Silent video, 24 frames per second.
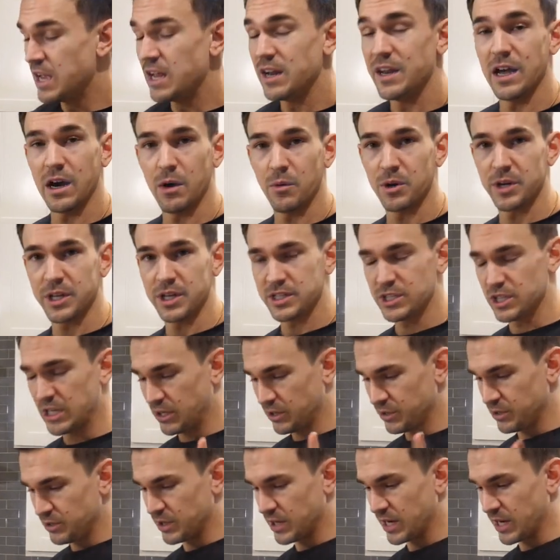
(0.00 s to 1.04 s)
Now I wanted to tell
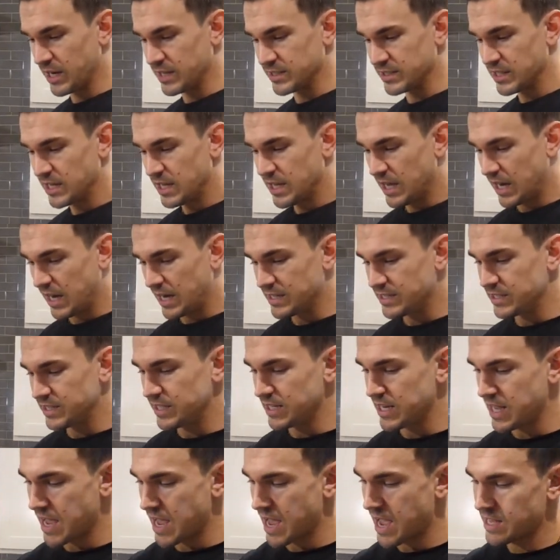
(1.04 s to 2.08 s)
you guys, I
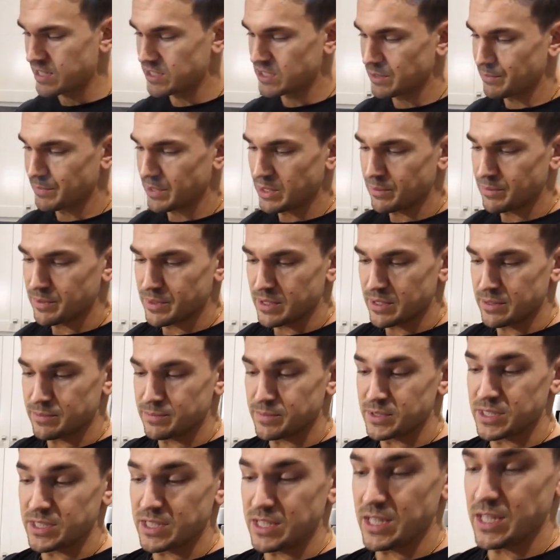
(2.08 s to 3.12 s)
did add some
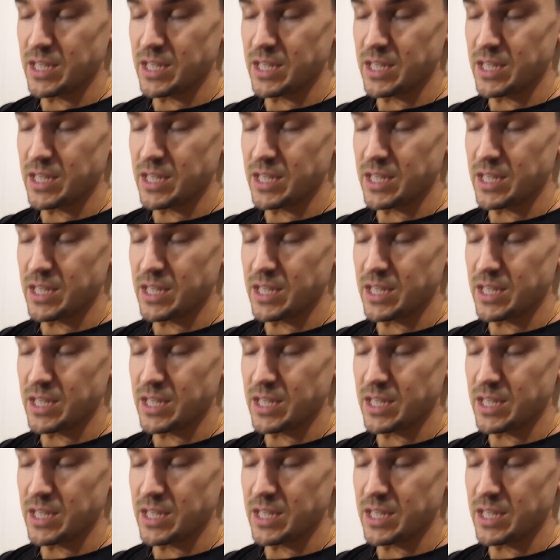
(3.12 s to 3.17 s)
M&Ms